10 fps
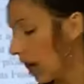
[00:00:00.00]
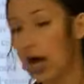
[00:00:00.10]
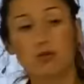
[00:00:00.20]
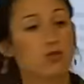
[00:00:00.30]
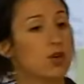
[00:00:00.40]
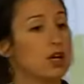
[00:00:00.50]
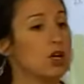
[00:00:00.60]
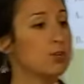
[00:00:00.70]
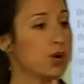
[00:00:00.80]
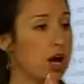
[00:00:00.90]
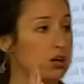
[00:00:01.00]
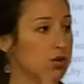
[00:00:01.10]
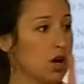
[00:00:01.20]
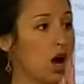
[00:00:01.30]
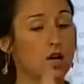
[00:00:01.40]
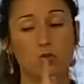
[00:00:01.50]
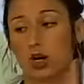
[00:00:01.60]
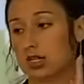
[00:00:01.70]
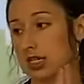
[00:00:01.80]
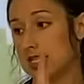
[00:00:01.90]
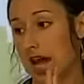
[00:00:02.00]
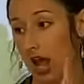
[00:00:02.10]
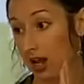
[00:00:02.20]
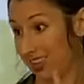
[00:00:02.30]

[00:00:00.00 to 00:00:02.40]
I'm very proud of your hard work today.